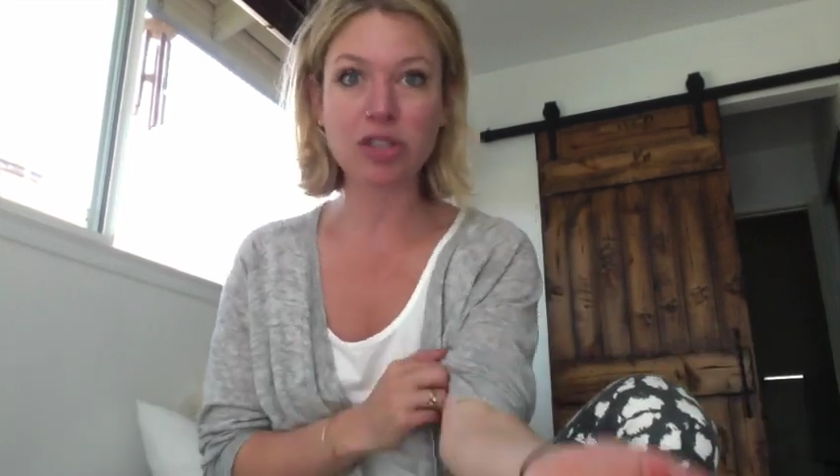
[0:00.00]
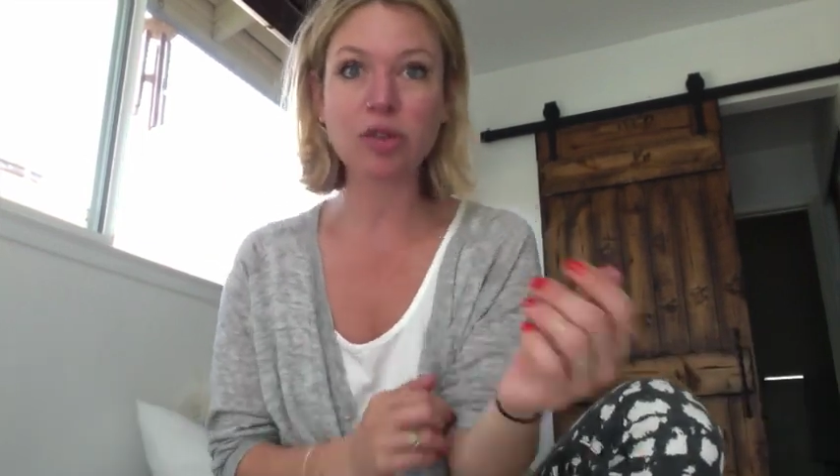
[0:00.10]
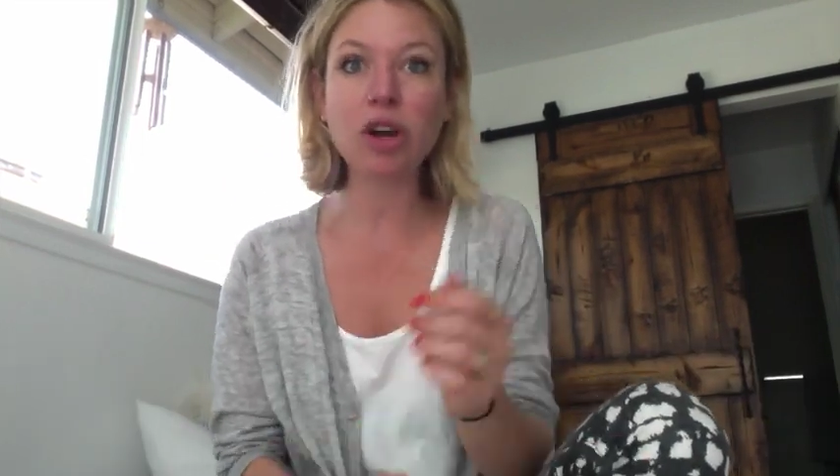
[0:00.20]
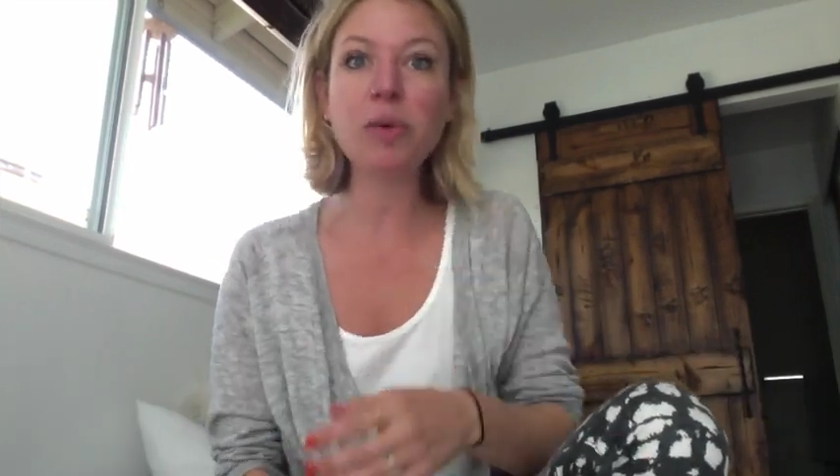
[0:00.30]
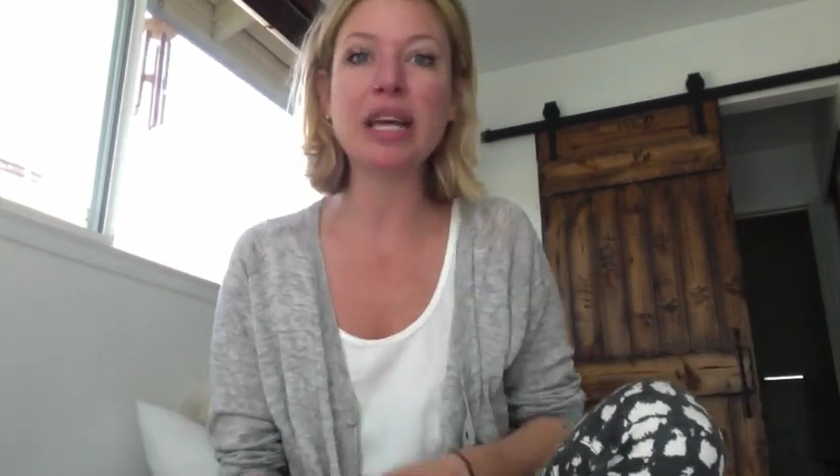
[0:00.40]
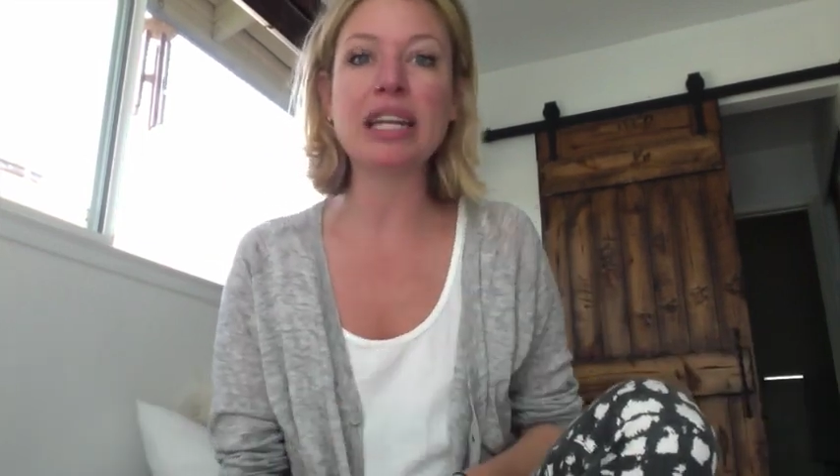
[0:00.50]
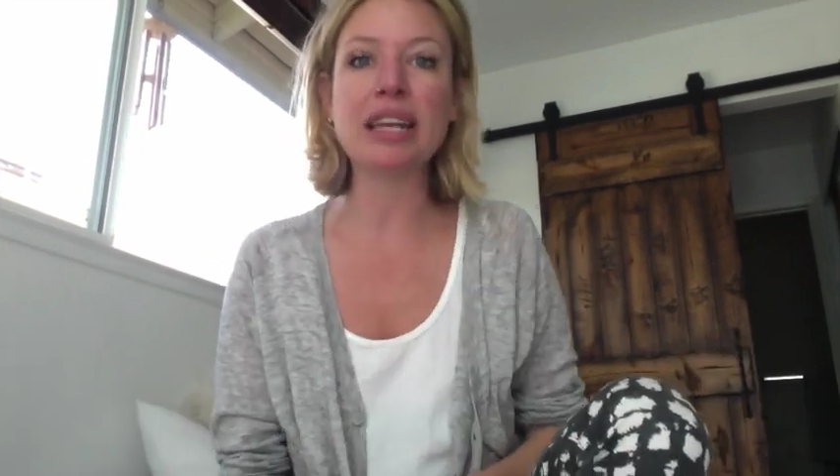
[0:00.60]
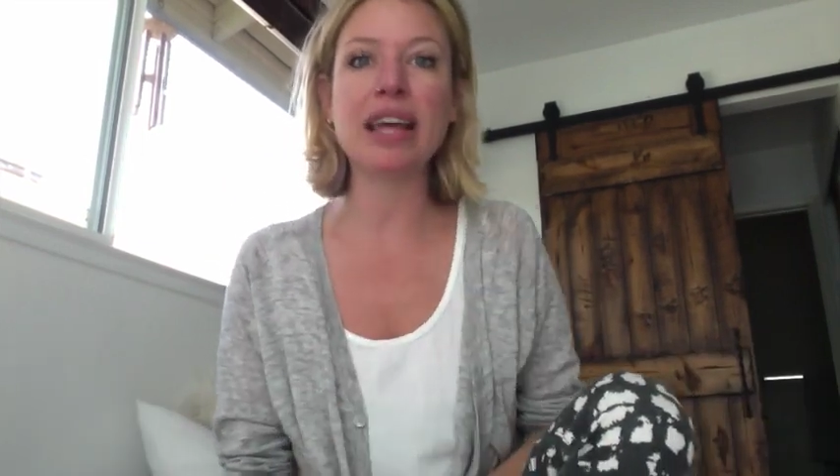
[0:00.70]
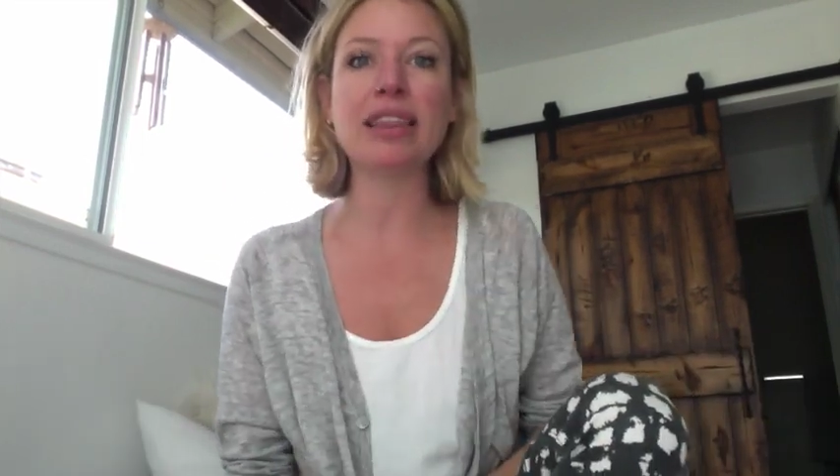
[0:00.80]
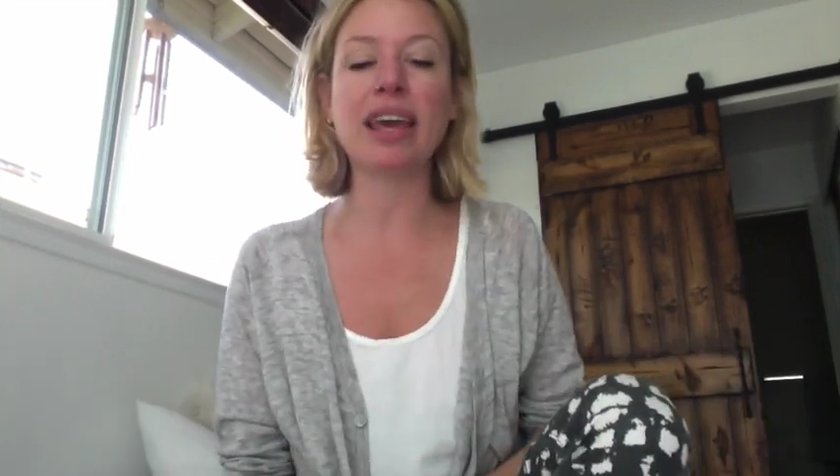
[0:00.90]
You go in
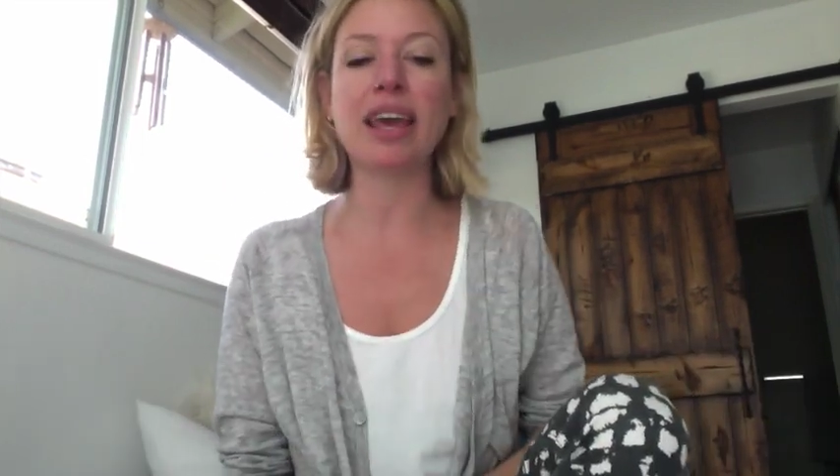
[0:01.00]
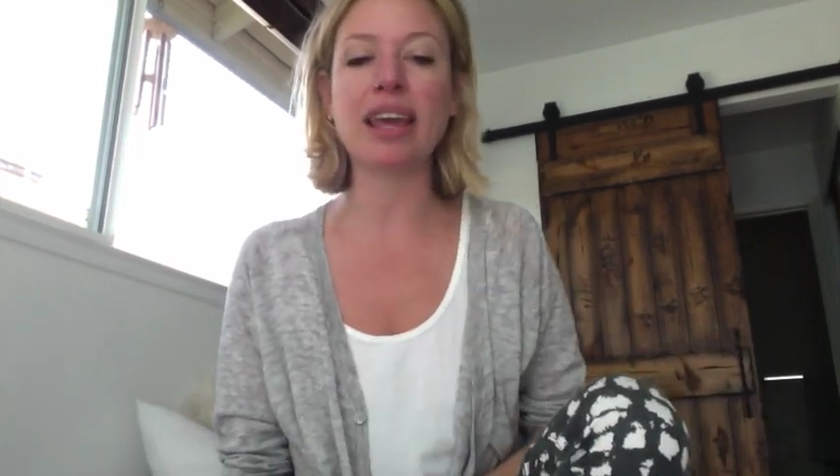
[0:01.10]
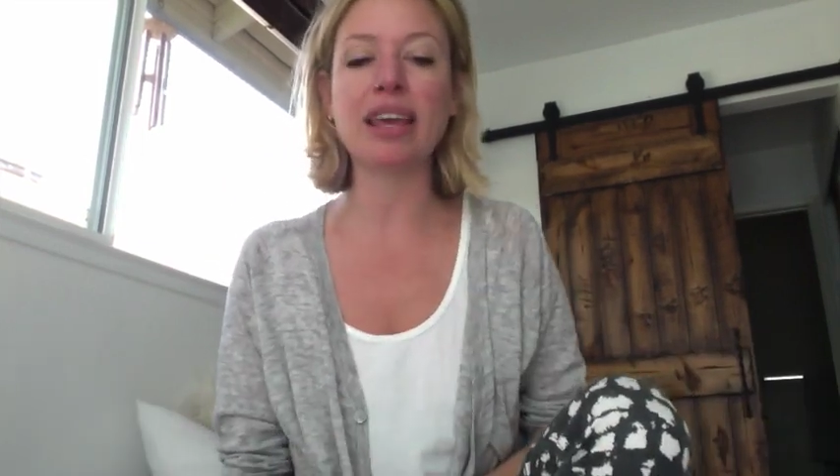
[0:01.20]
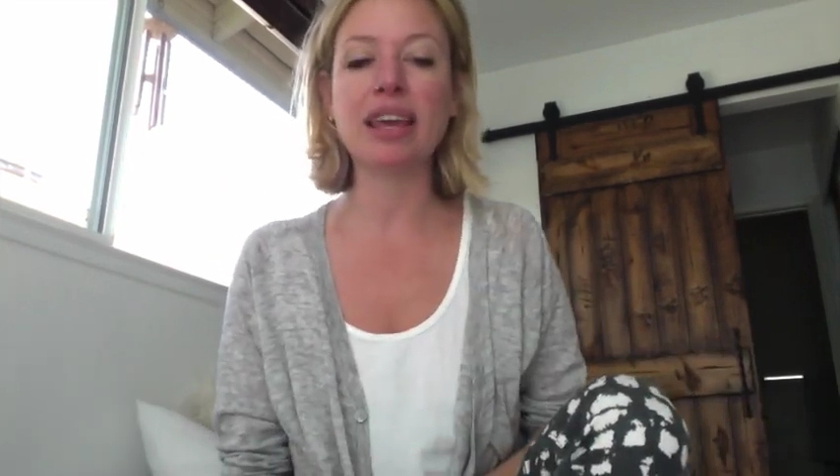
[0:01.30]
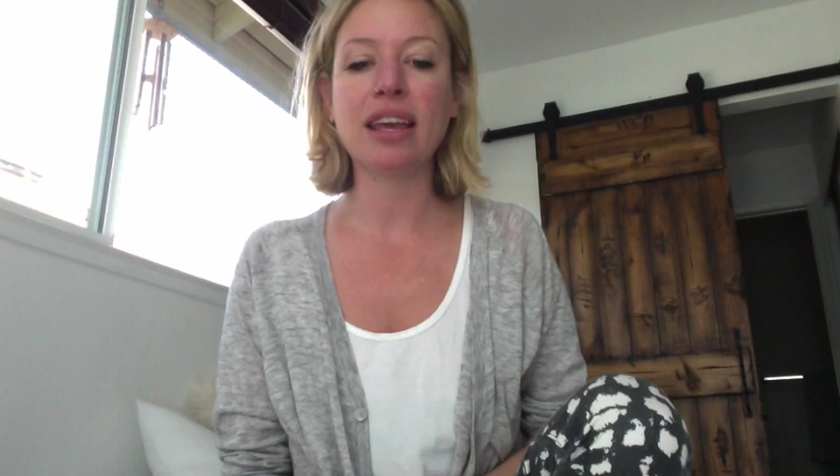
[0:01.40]
and they